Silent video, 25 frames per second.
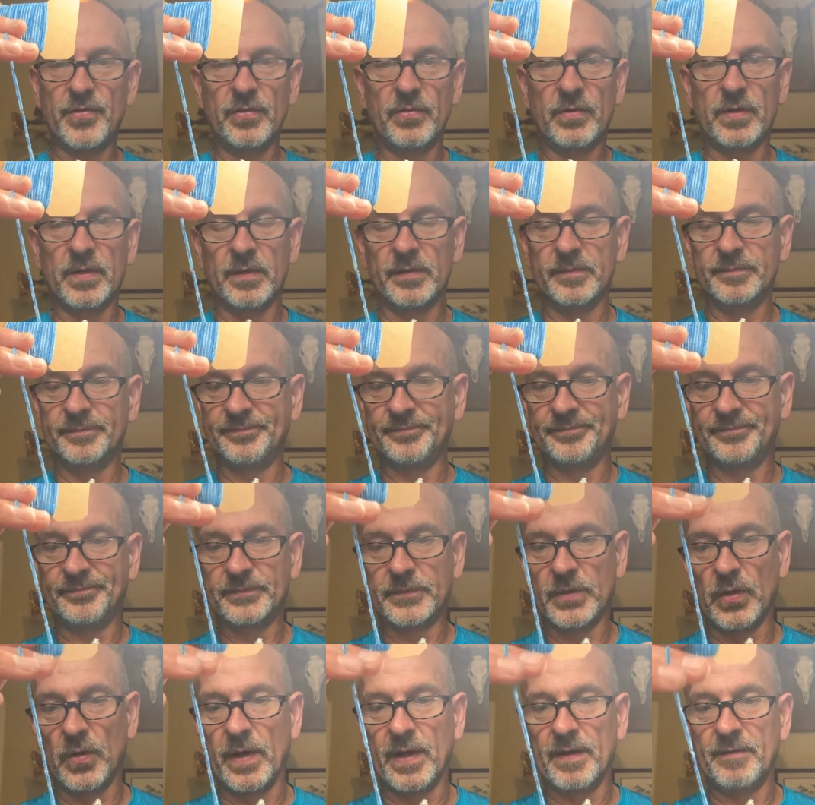you can
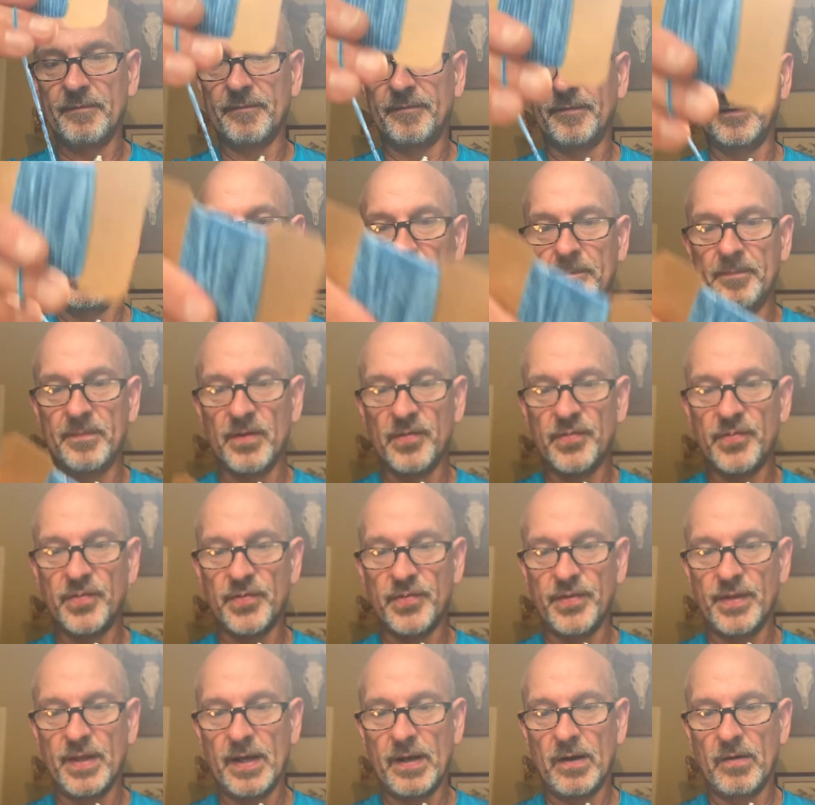go ahead and flip. This
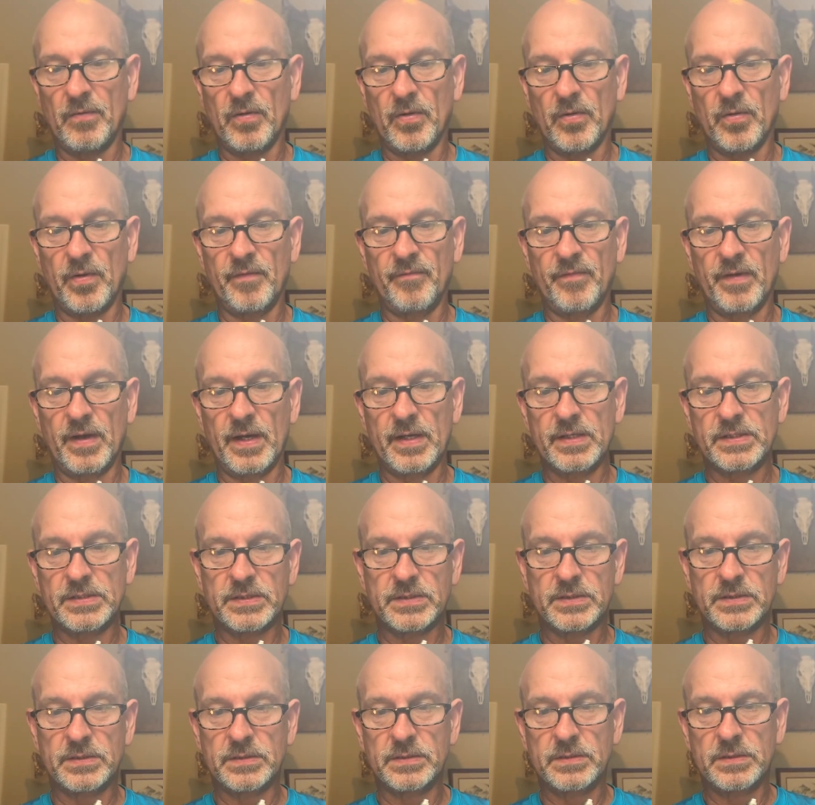is not a rotary
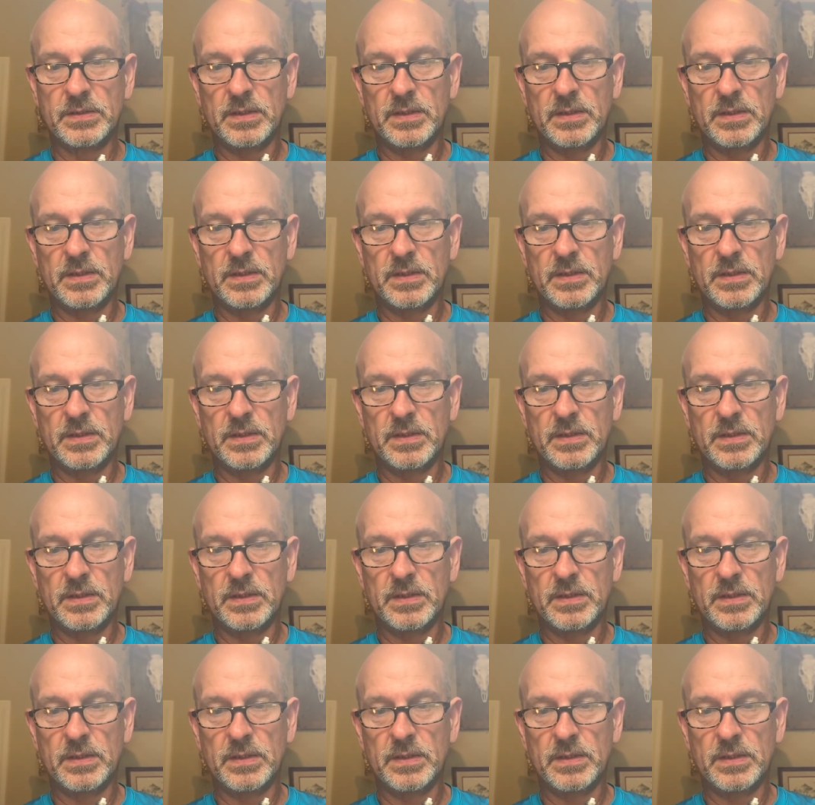vise.